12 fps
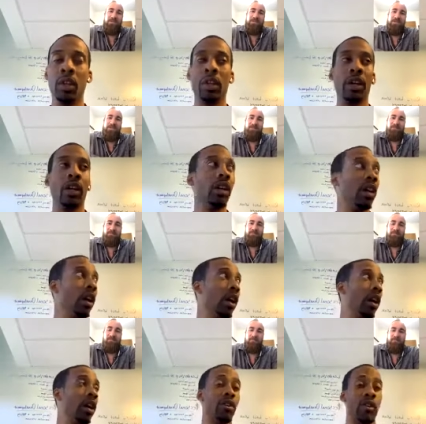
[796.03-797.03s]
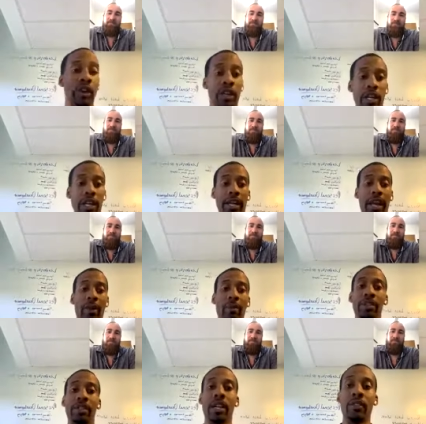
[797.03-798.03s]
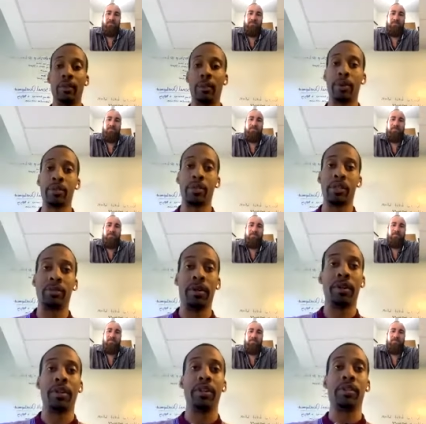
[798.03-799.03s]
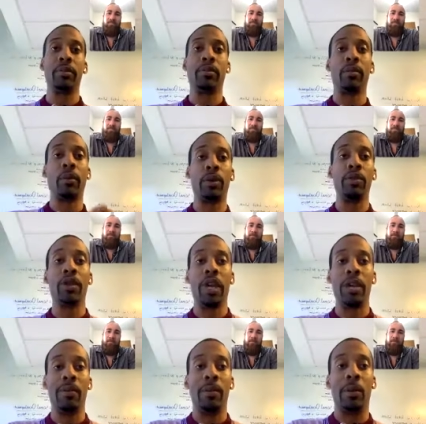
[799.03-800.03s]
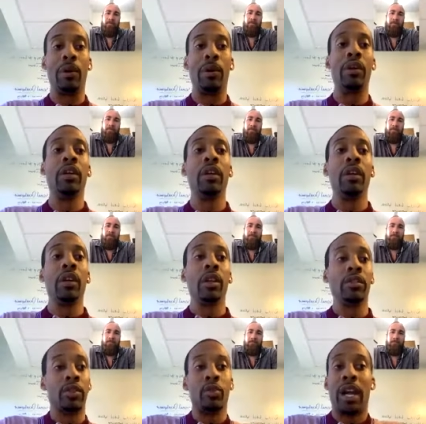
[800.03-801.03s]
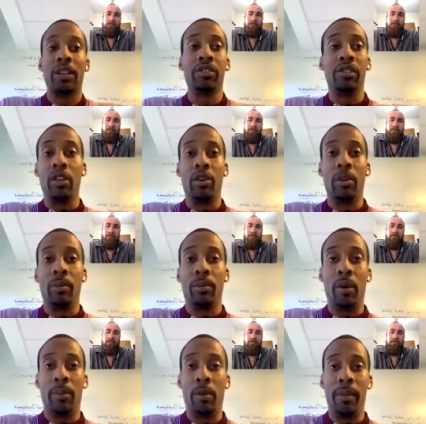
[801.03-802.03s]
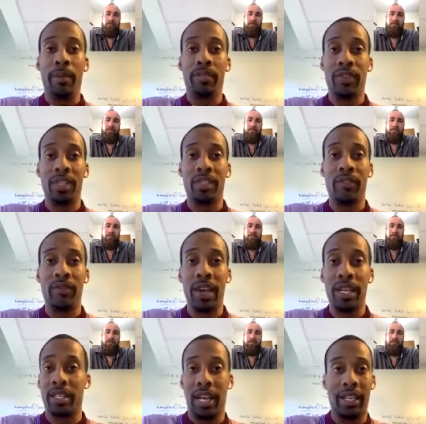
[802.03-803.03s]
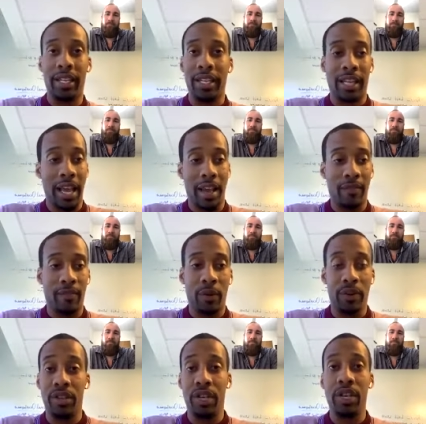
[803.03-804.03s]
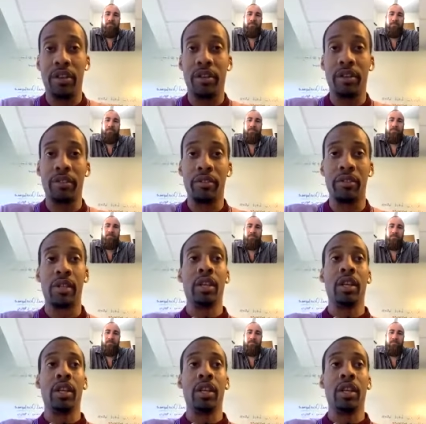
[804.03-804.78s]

sense. Agree. And I would say from personal experience, before you came on, just when I used to go on appointments face to face, and I did that for years.